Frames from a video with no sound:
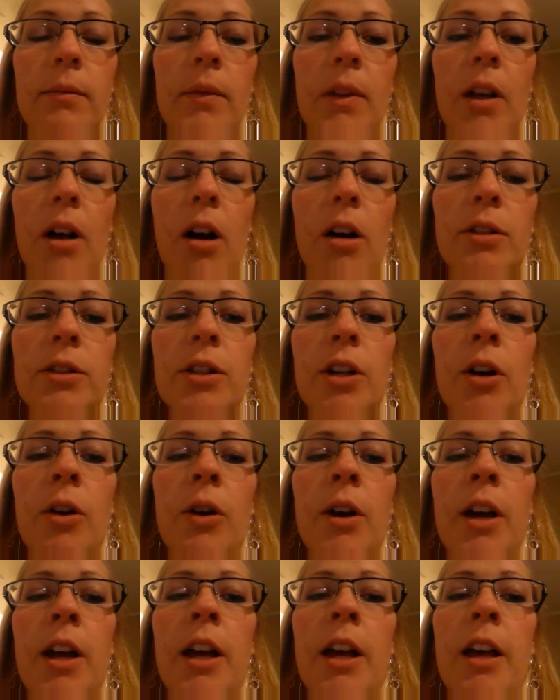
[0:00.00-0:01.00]

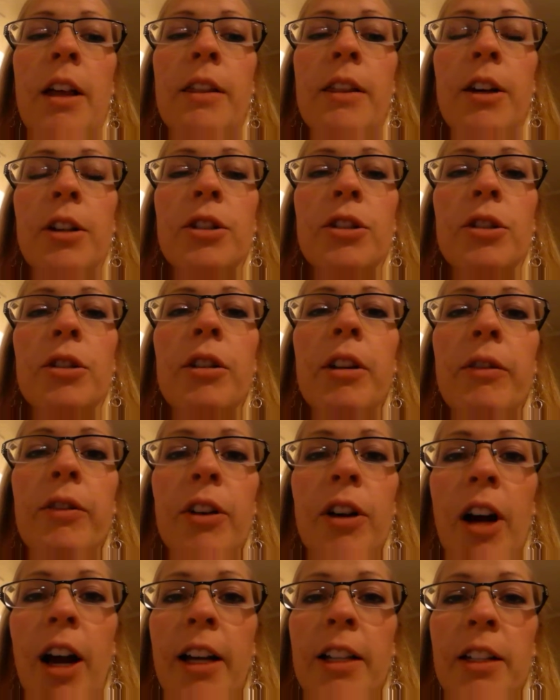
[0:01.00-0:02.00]
Also, there's two
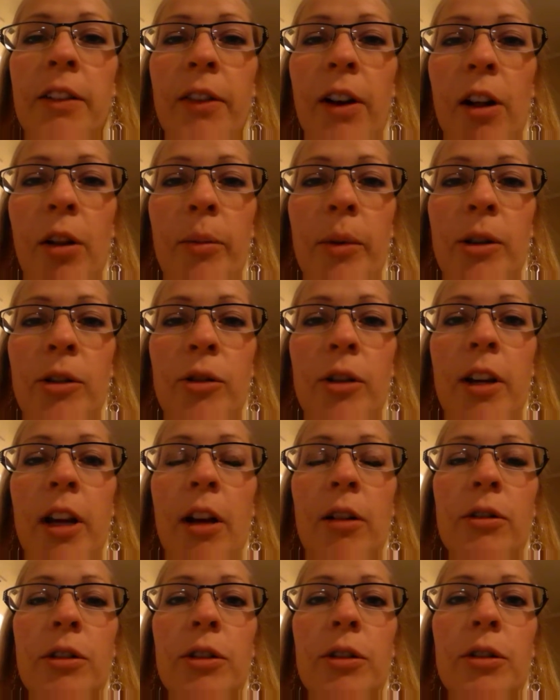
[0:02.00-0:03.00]
different kinds of elementary
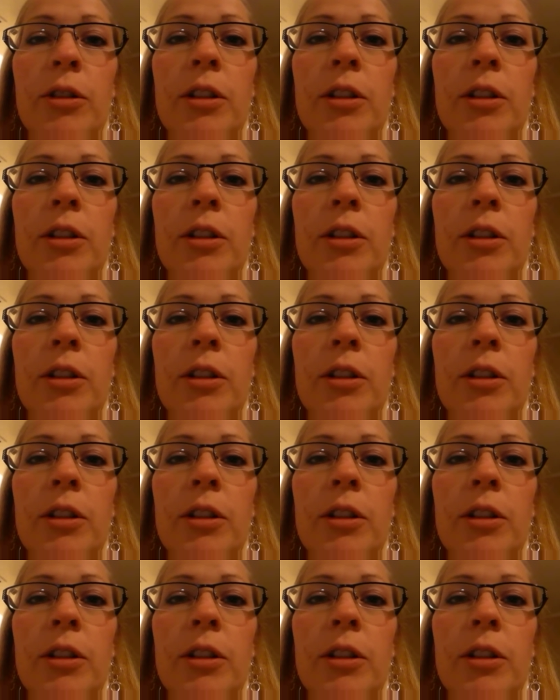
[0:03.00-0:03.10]
counselors.